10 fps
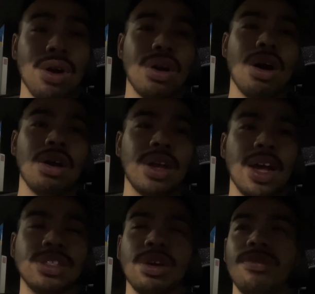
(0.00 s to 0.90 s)
a car
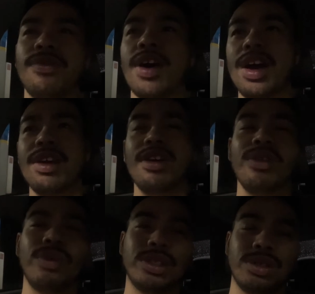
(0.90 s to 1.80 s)
catch on fire,
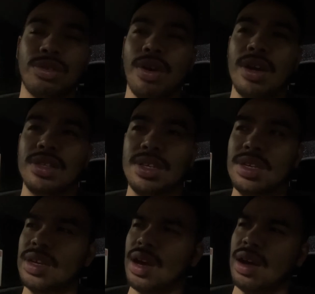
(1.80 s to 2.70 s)
which was
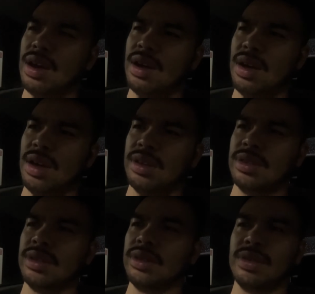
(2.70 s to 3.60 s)
crazy. Uh, I
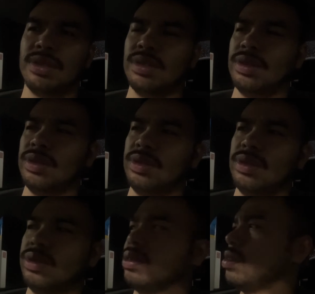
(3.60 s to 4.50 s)

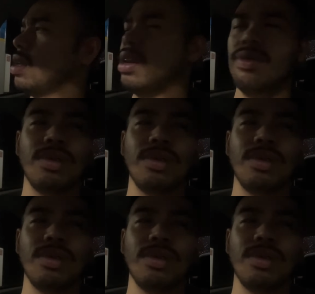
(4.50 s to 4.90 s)
didn't